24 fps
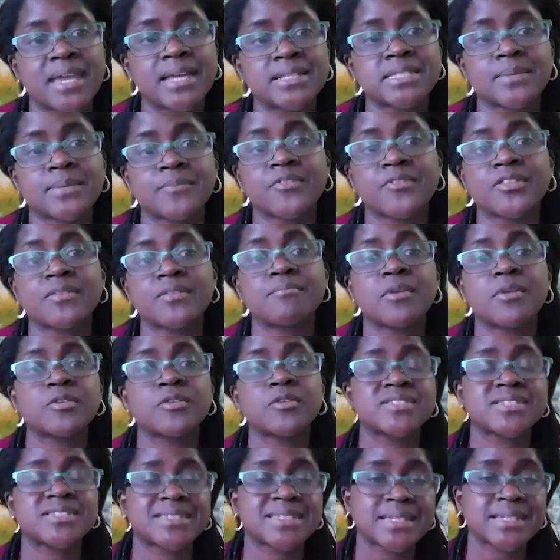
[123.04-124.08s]
some of the most
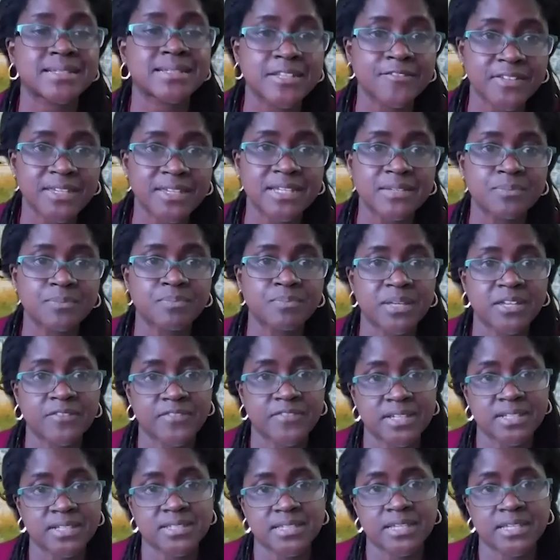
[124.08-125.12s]
significant
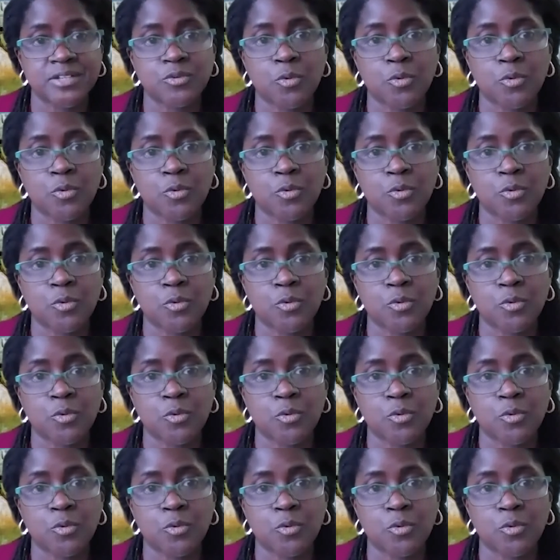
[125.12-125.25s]
pivots in